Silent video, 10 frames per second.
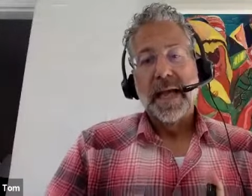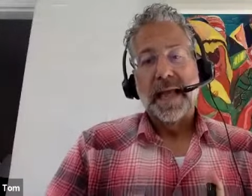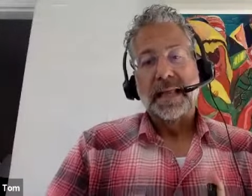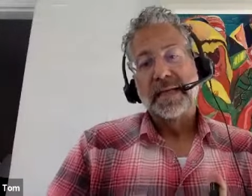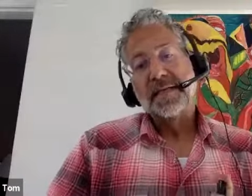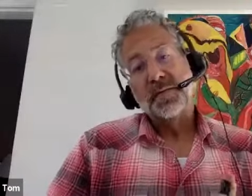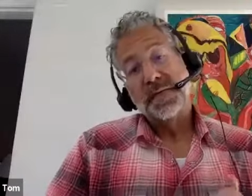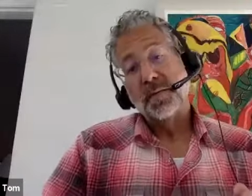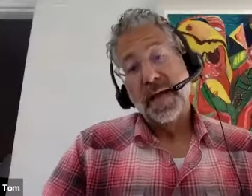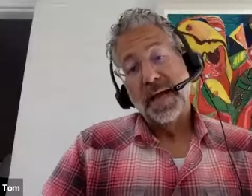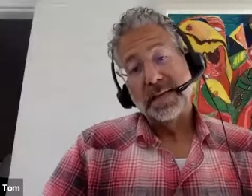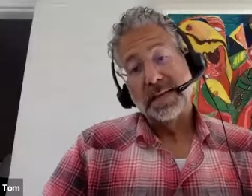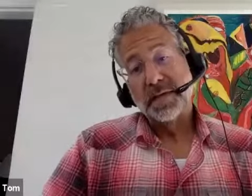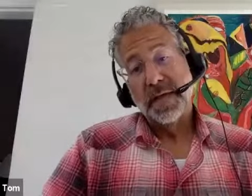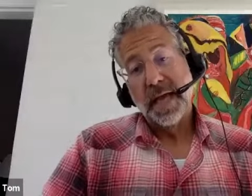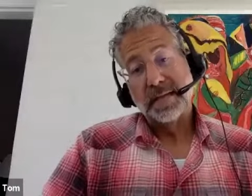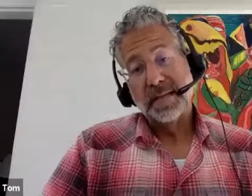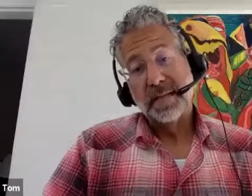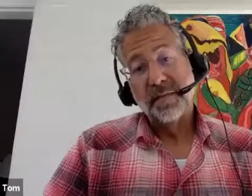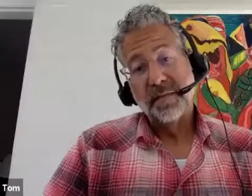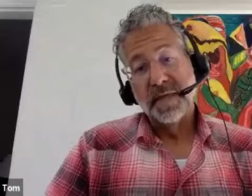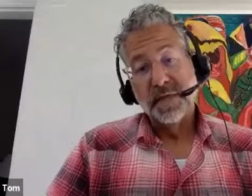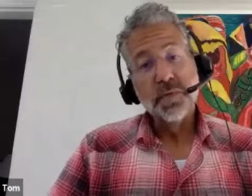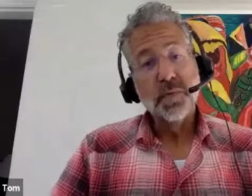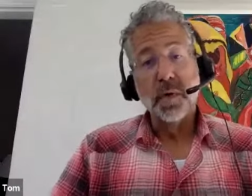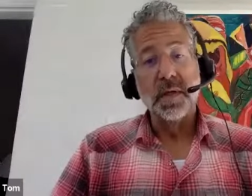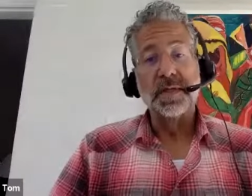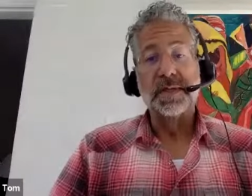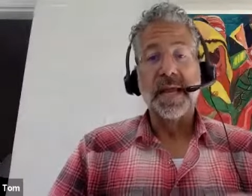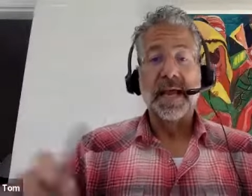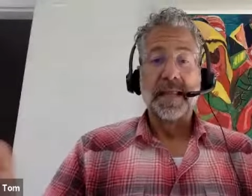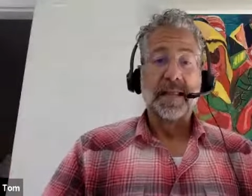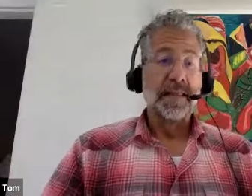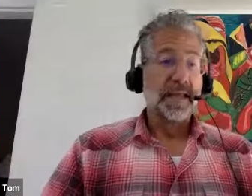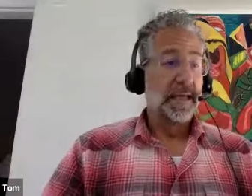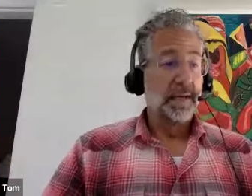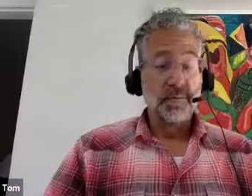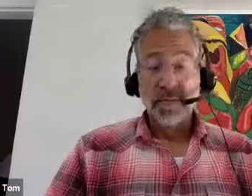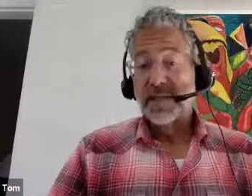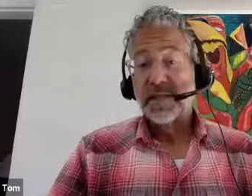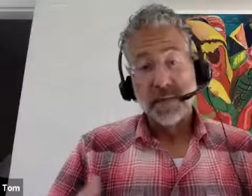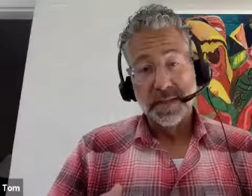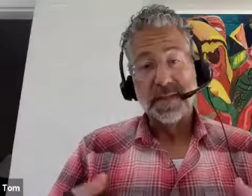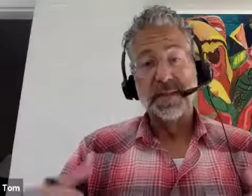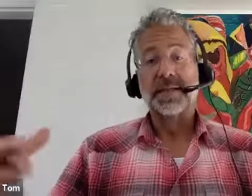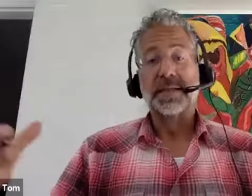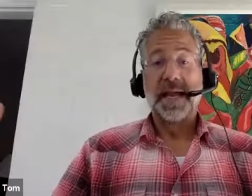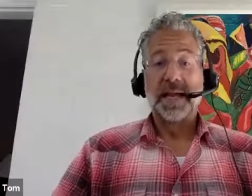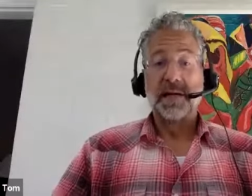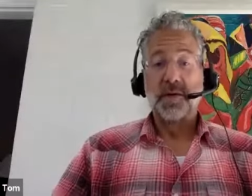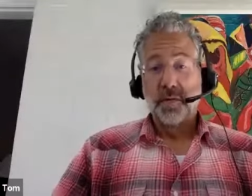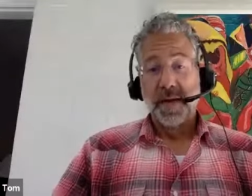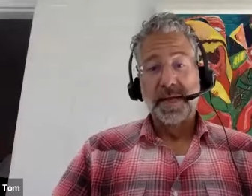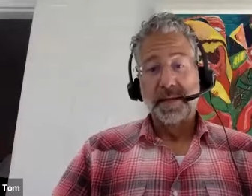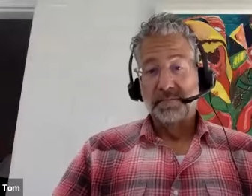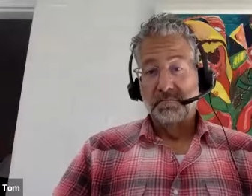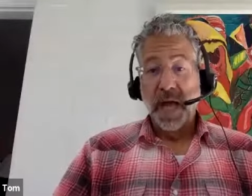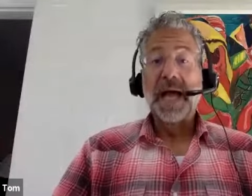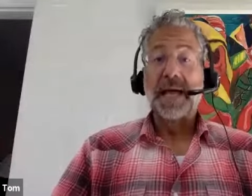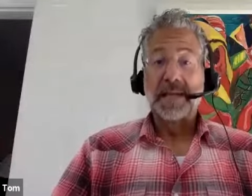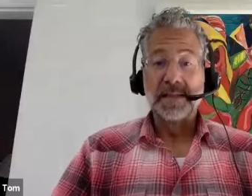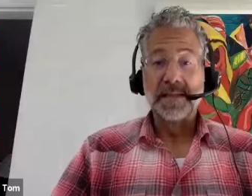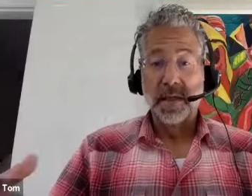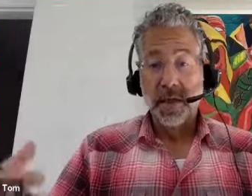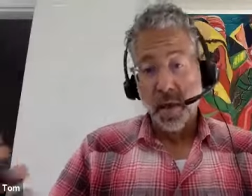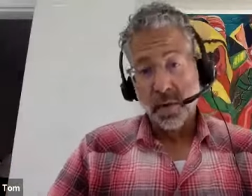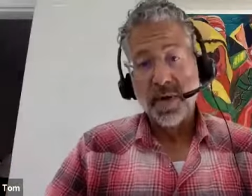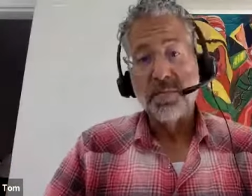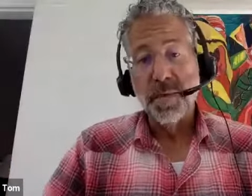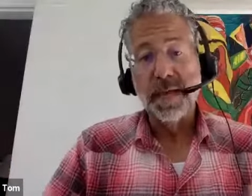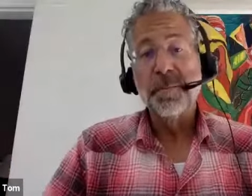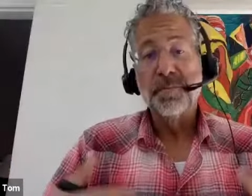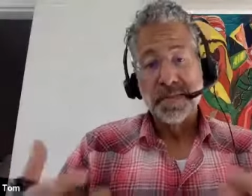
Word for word: And this was a way to get some of the tools and the resources and great minds along with me